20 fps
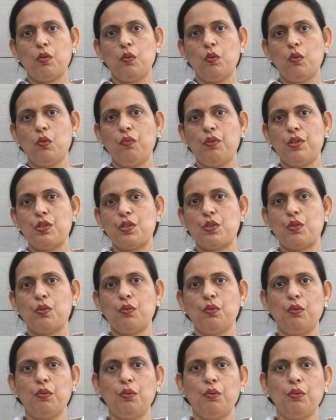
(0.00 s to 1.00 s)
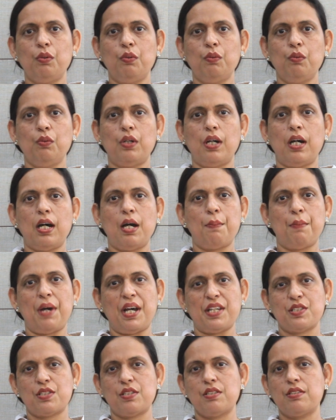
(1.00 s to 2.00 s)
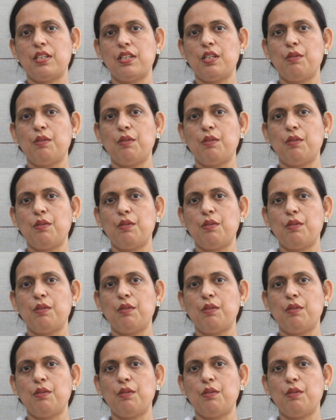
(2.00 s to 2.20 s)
who wish to do a master's